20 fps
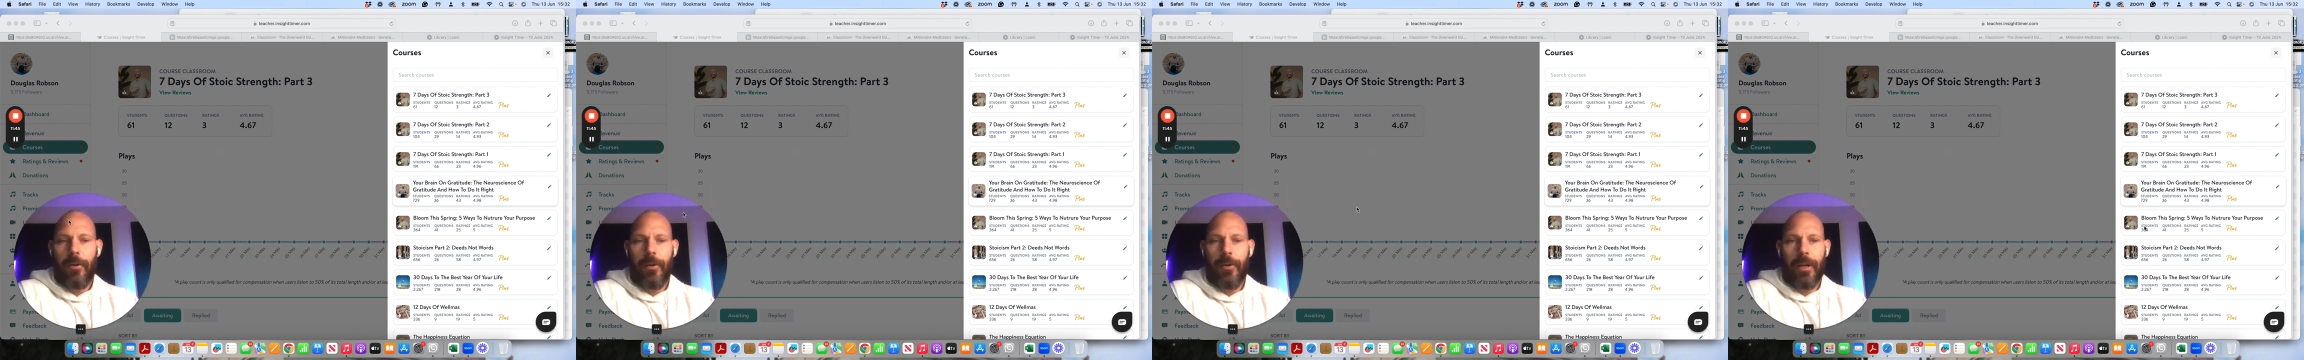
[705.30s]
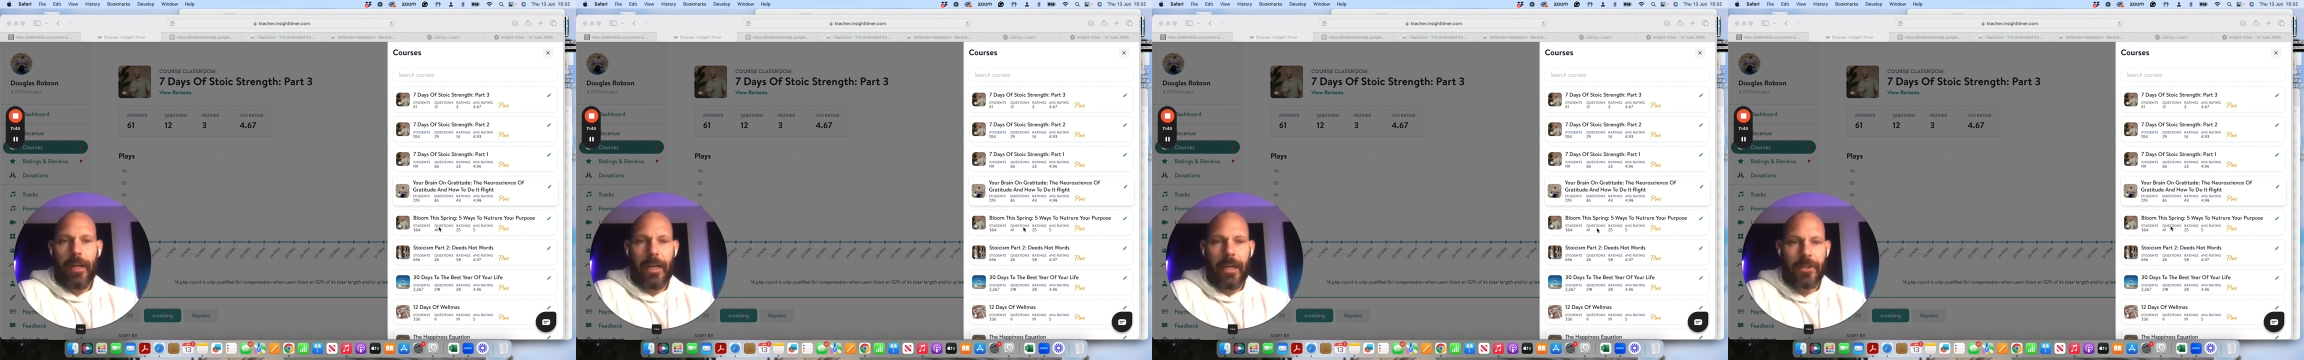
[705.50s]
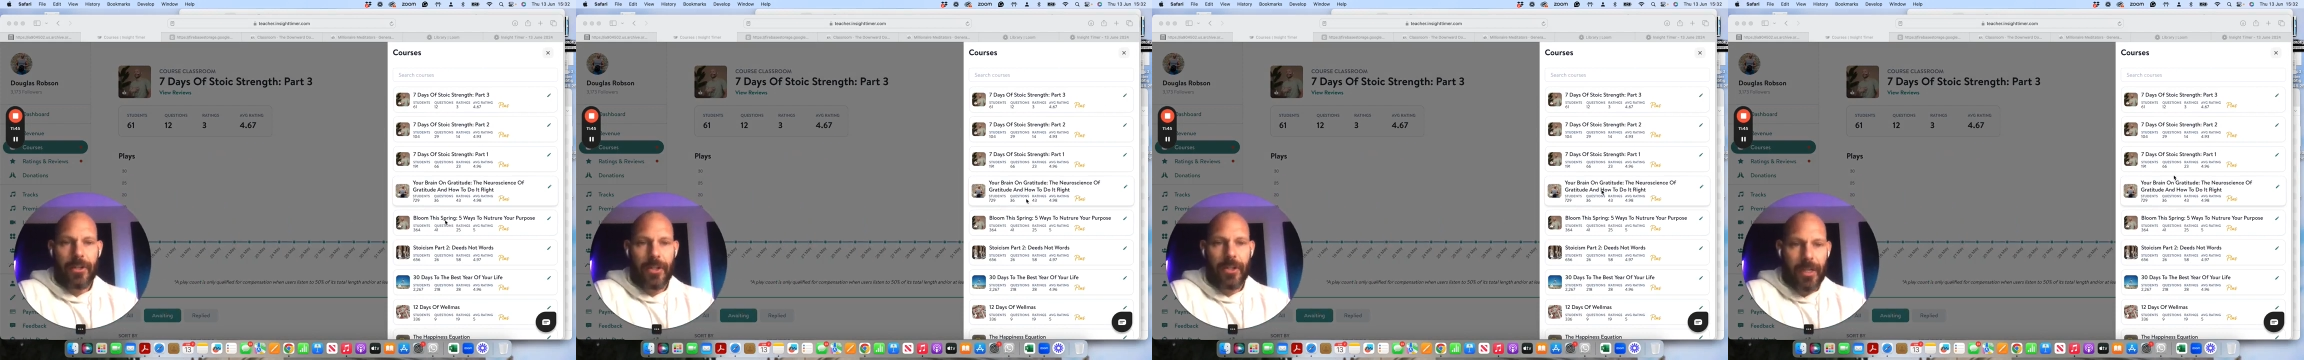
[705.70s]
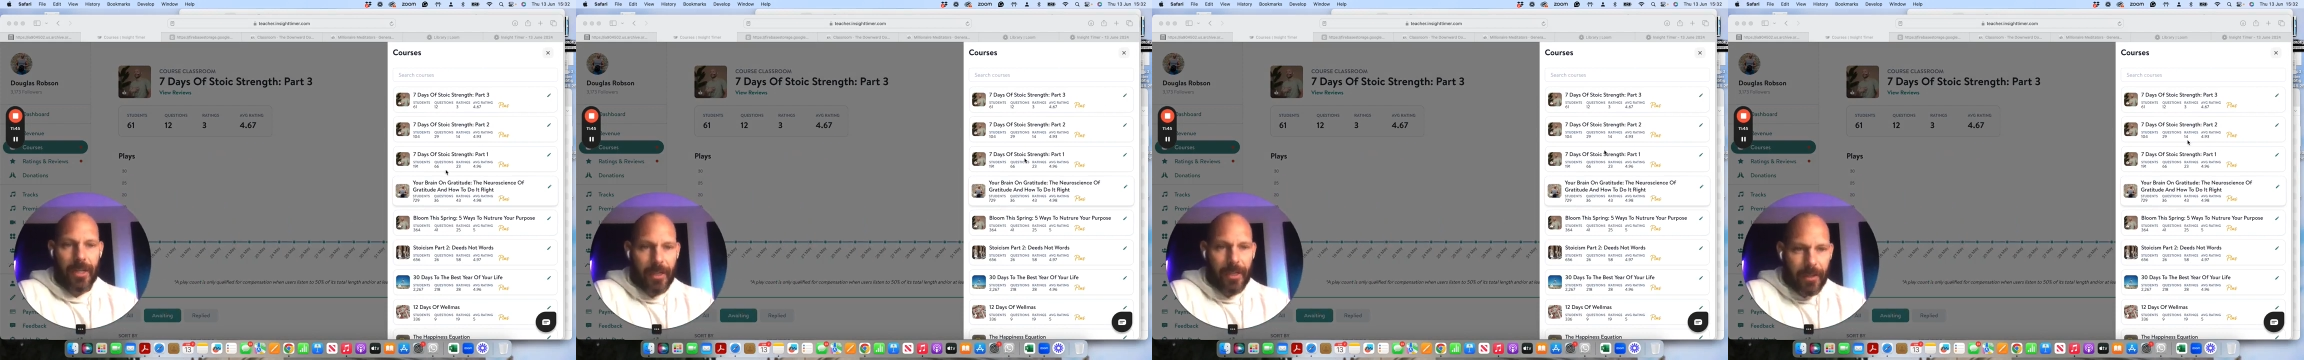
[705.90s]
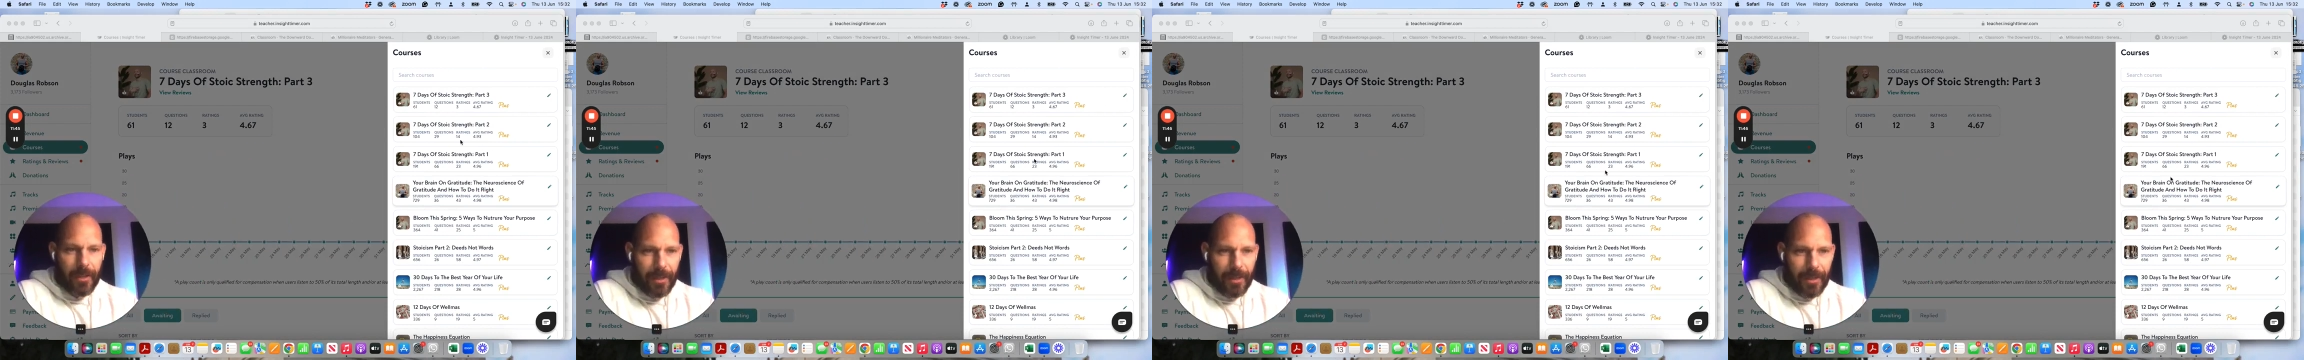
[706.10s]
it
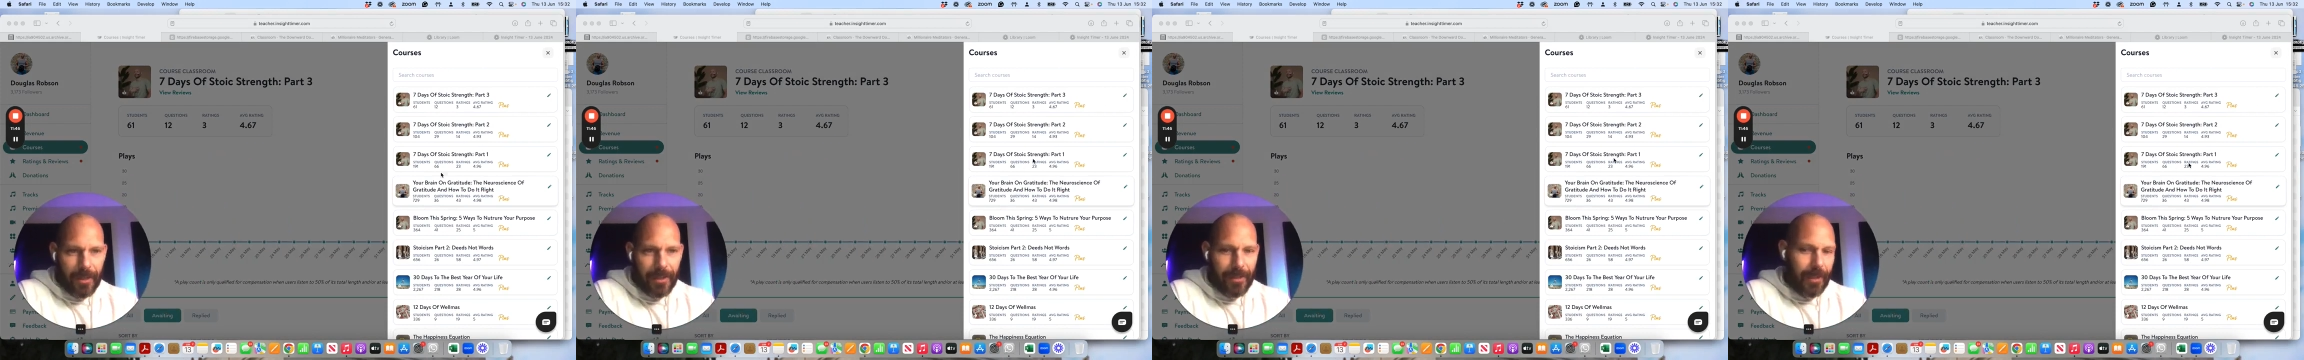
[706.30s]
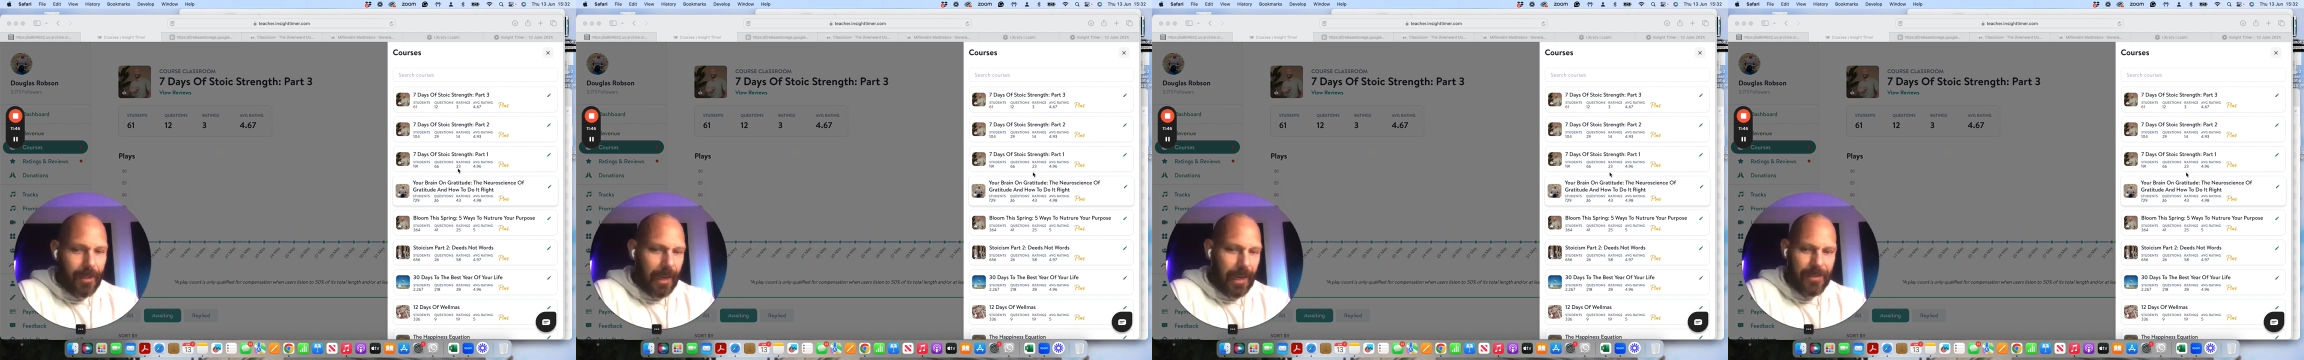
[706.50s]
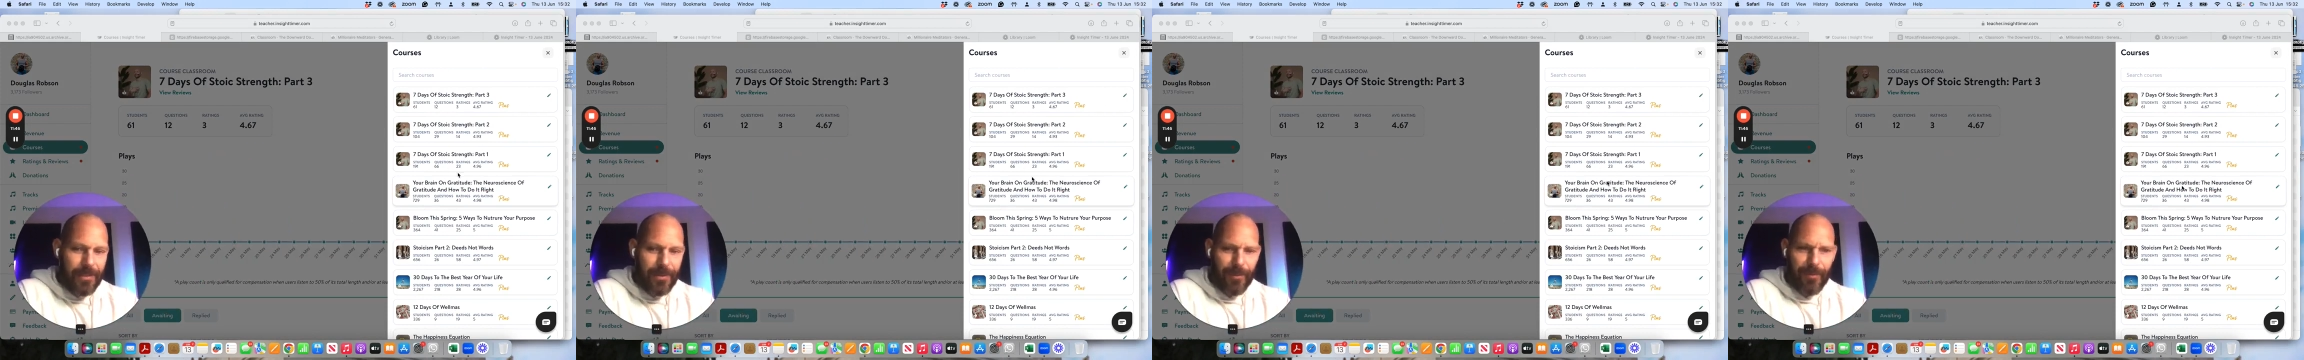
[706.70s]
actually, as